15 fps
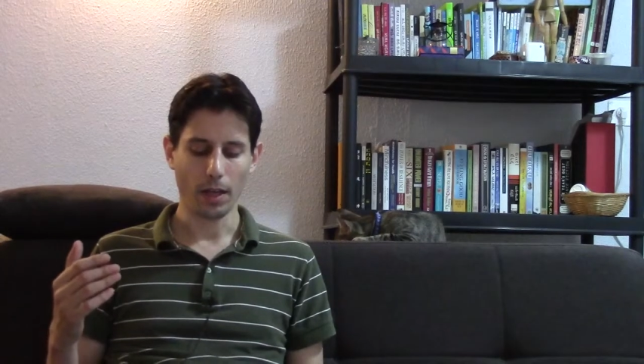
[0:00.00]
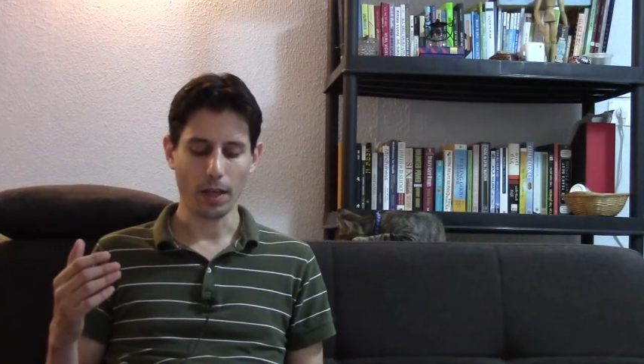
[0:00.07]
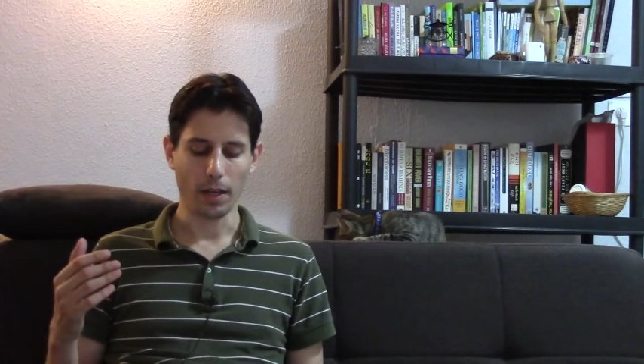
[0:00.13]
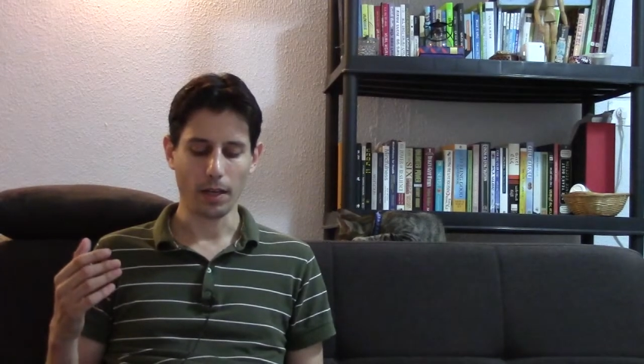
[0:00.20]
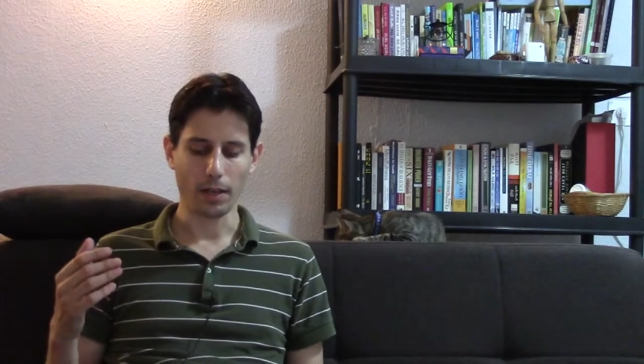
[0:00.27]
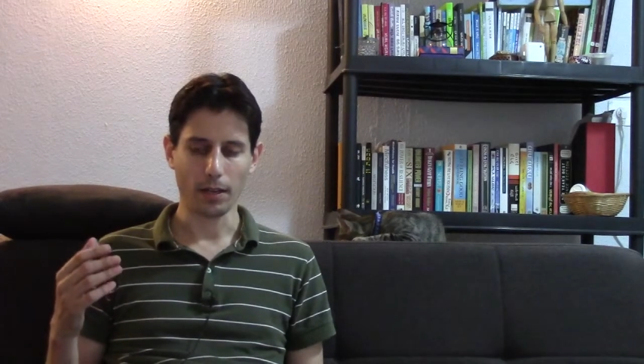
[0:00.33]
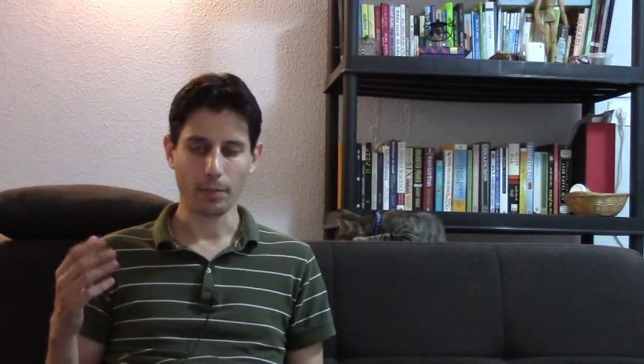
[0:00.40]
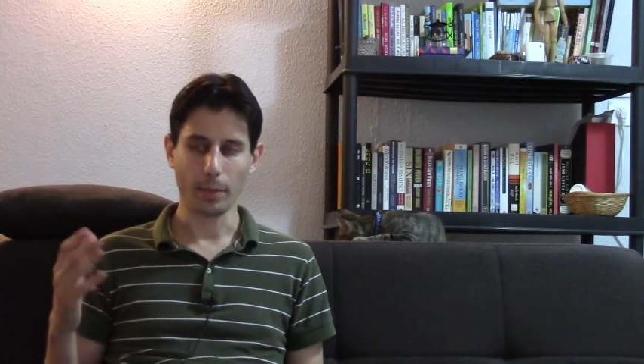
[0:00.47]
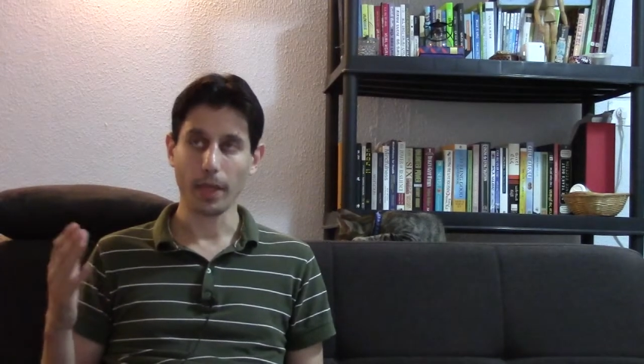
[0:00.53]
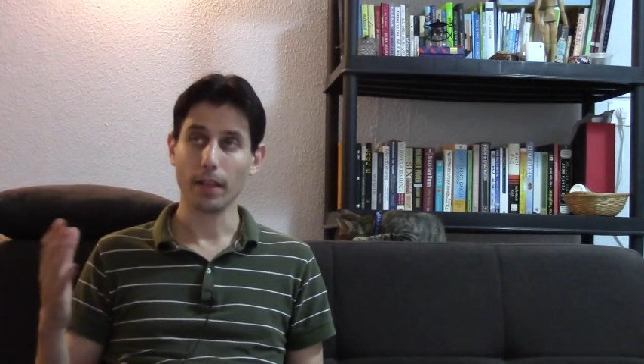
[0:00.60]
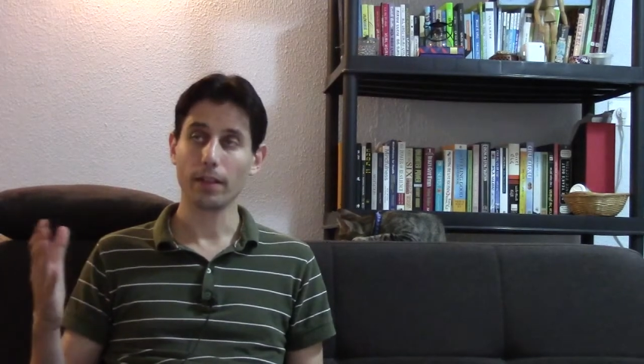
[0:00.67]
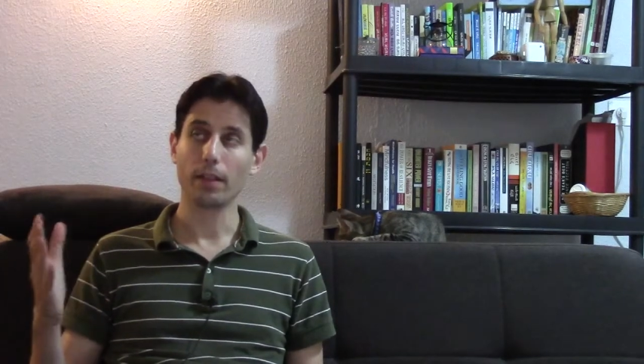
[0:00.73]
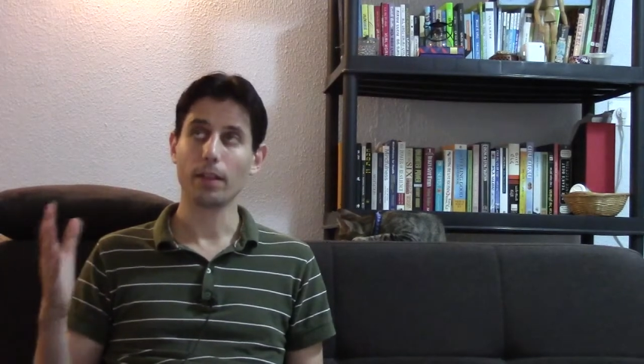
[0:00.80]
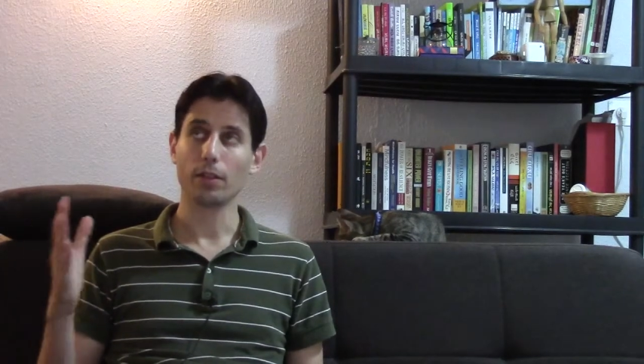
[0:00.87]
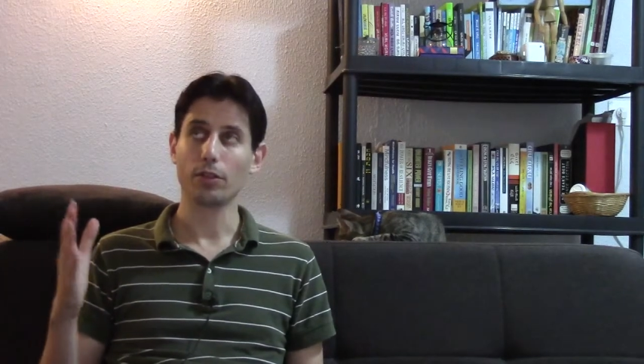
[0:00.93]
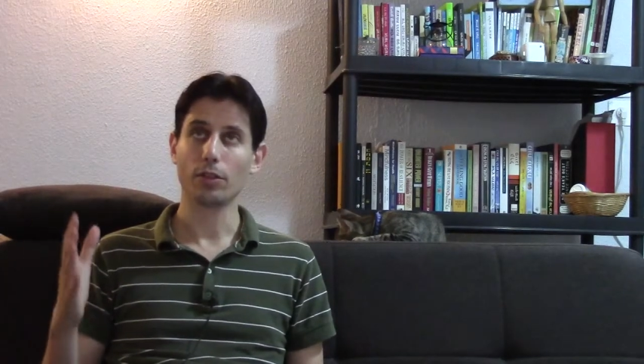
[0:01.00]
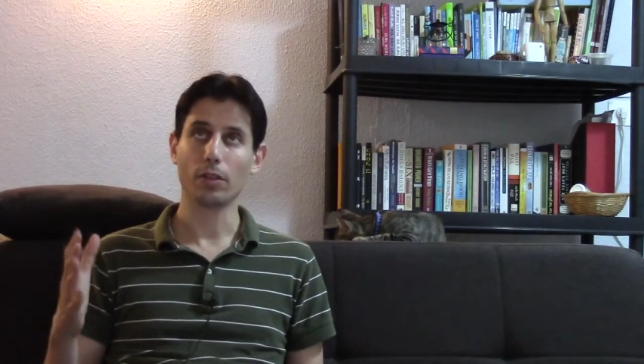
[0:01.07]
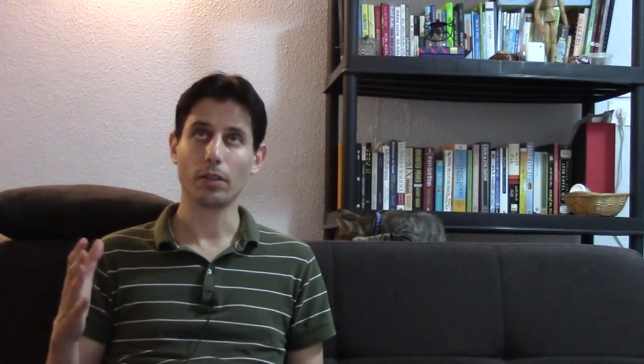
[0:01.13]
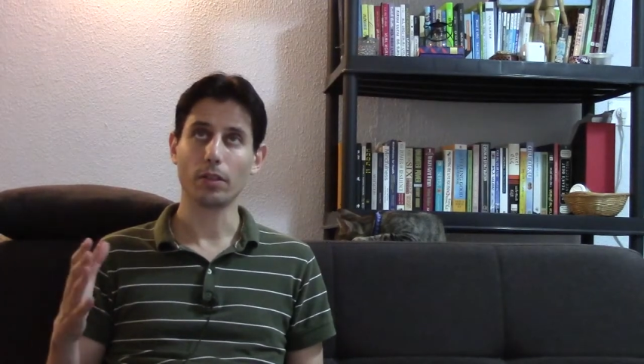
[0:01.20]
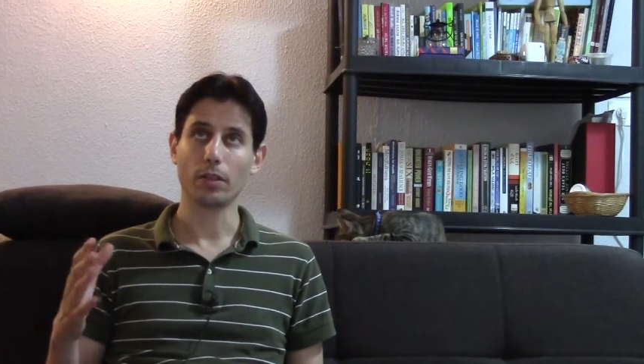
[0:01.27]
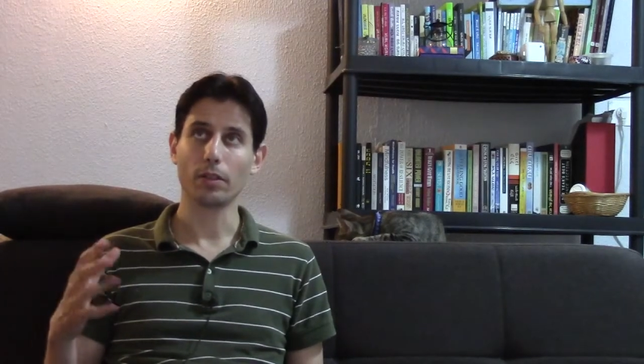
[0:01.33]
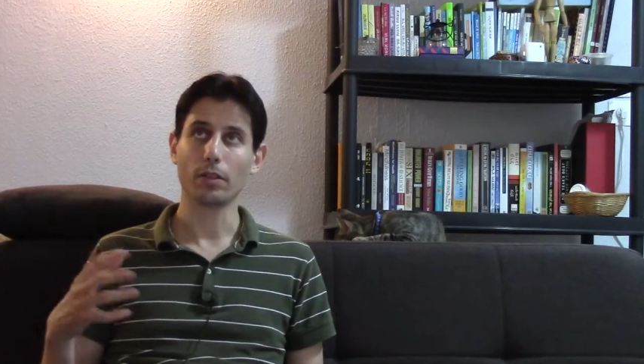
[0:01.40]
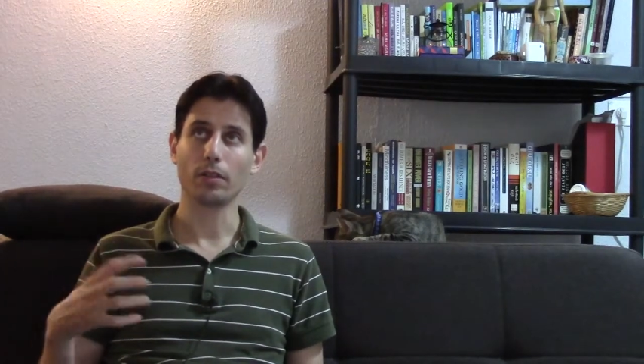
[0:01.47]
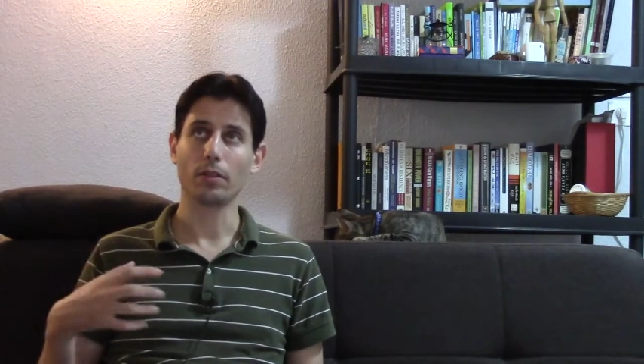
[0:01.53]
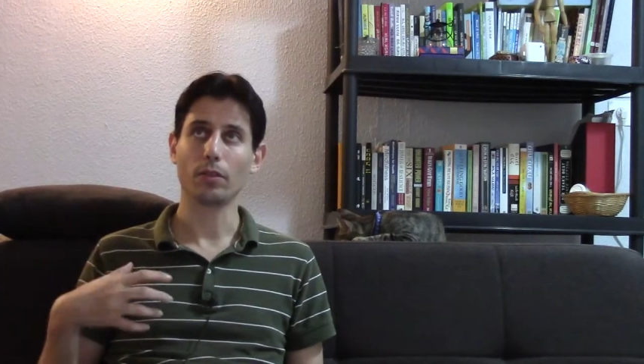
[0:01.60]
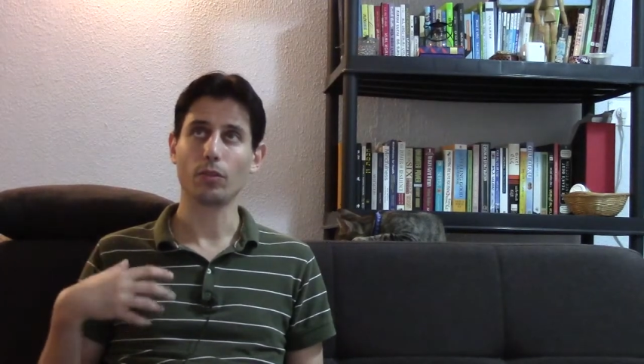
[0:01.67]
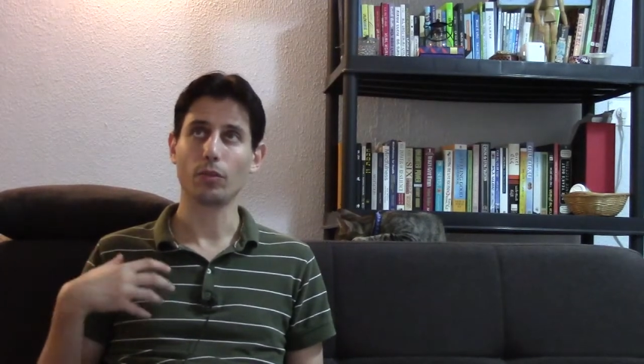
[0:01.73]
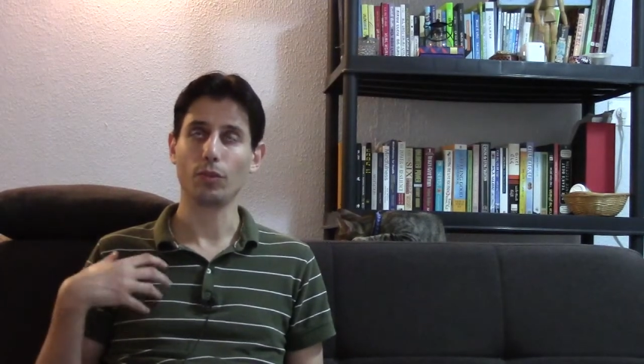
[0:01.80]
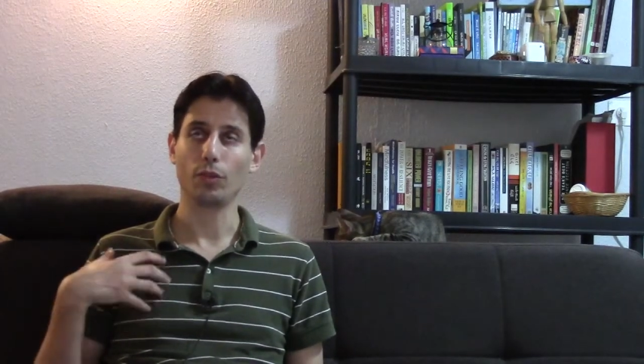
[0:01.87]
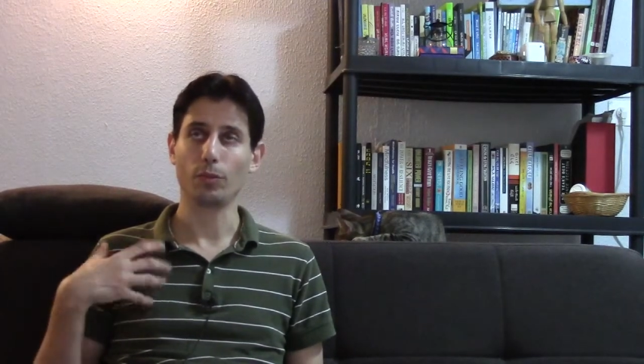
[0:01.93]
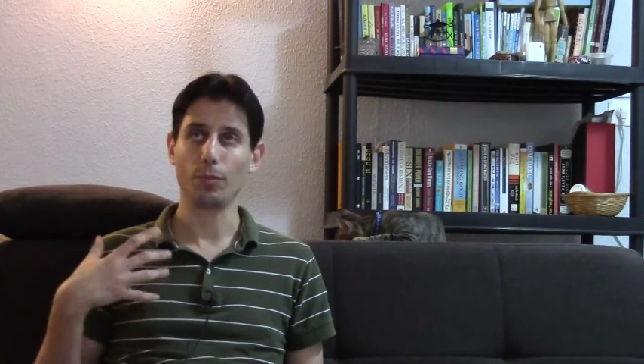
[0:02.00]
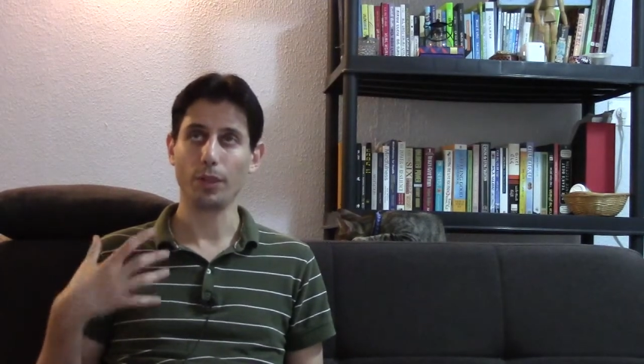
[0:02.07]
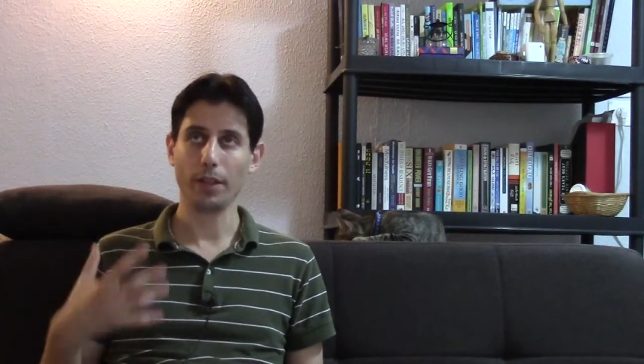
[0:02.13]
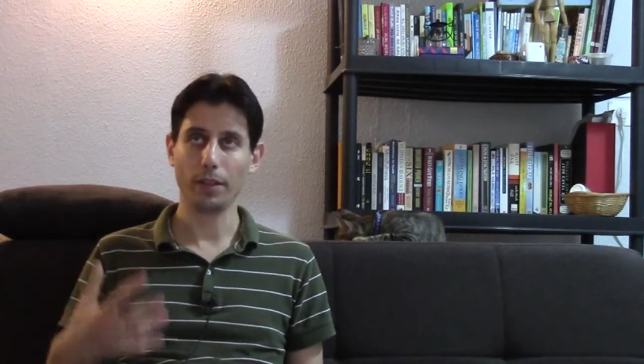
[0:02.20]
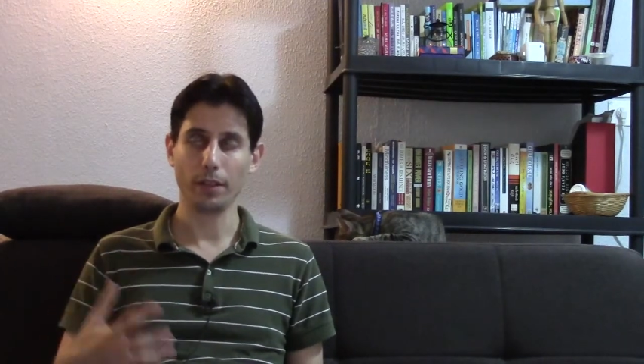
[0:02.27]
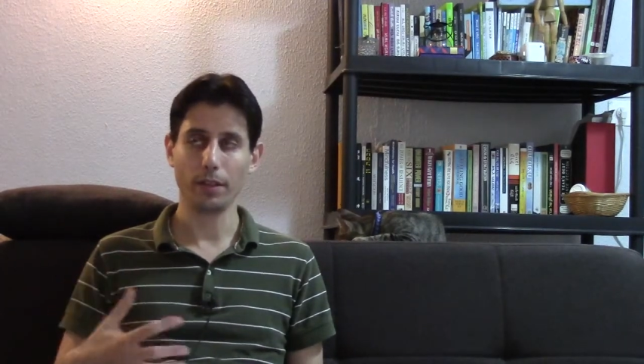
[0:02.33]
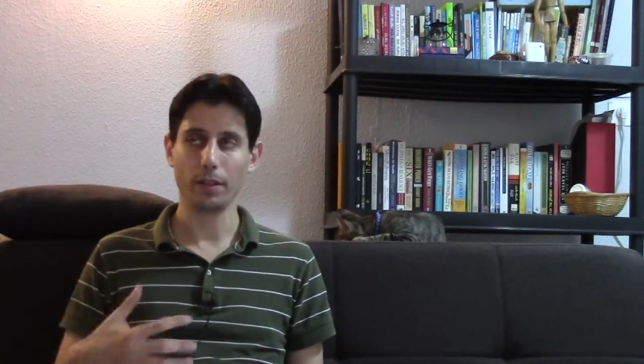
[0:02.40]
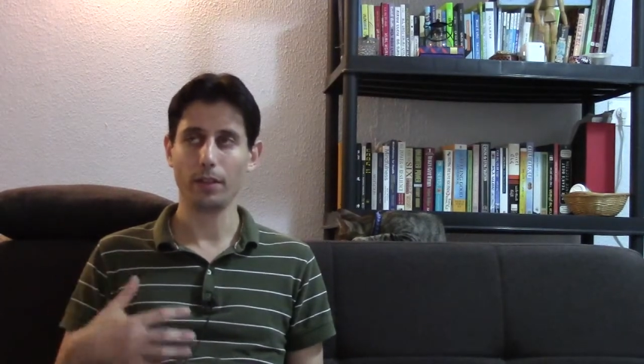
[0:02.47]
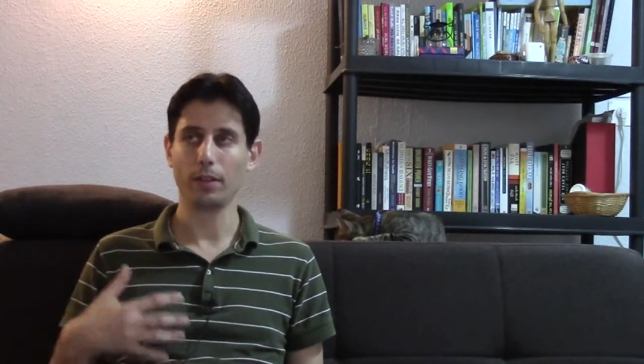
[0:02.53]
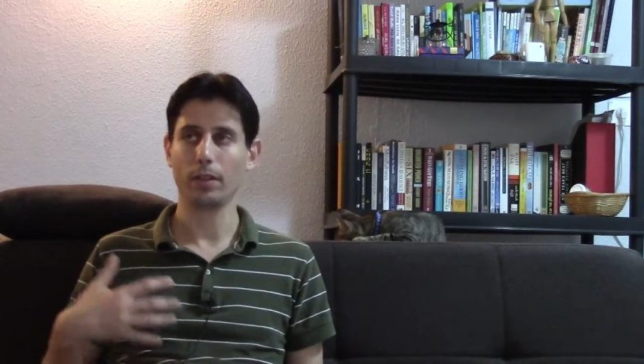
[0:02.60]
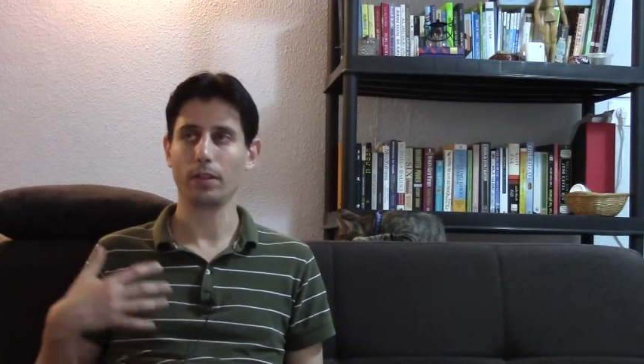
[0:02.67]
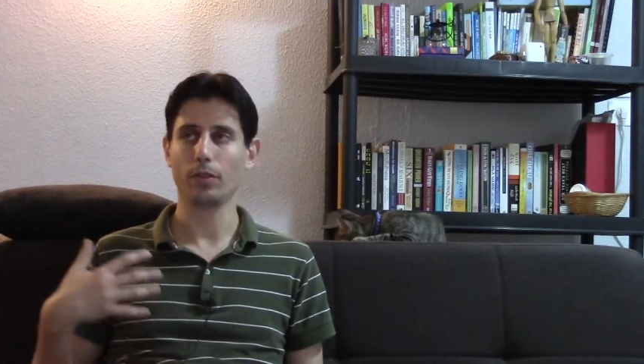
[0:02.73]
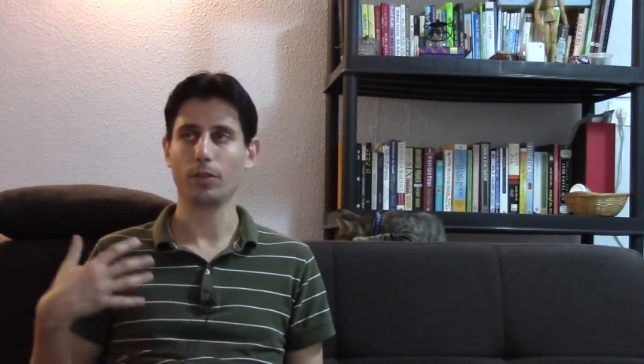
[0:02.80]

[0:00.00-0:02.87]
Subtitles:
and pay attention to your breathing,